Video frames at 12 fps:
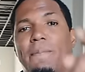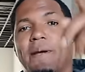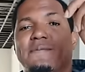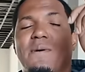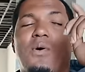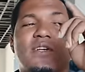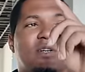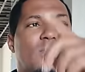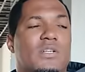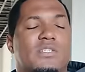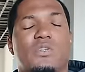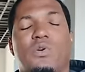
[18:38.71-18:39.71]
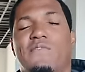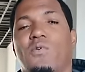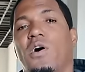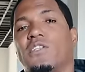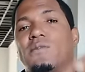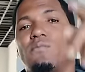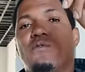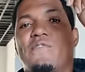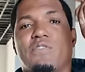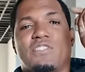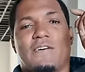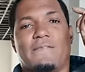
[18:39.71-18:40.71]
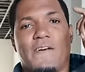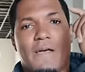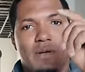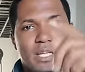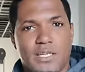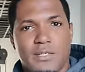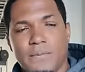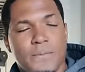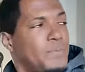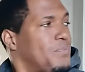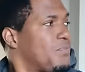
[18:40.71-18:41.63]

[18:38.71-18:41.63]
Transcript: Depends on what you want to do. If you want to move here with a family